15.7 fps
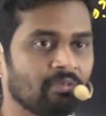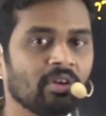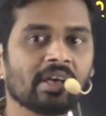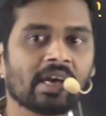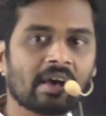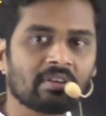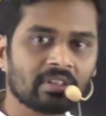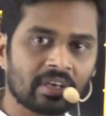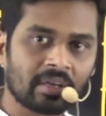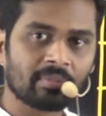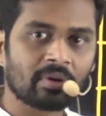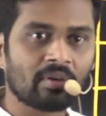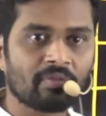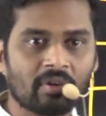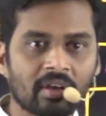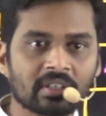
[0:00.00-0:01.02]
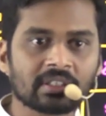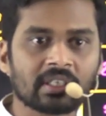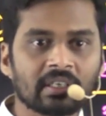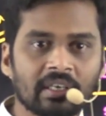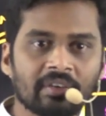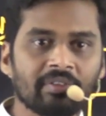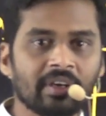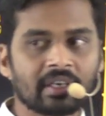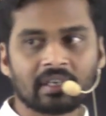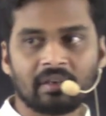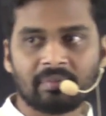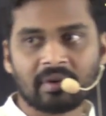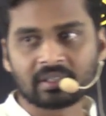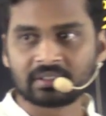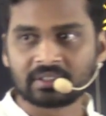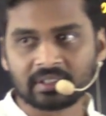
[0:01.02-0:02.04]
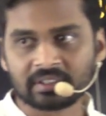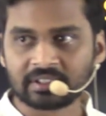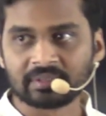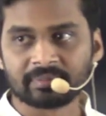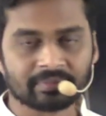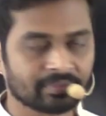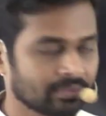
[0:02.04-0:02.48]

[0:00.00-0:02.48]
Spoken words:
we have the number of horizontal and vertical boxes are same.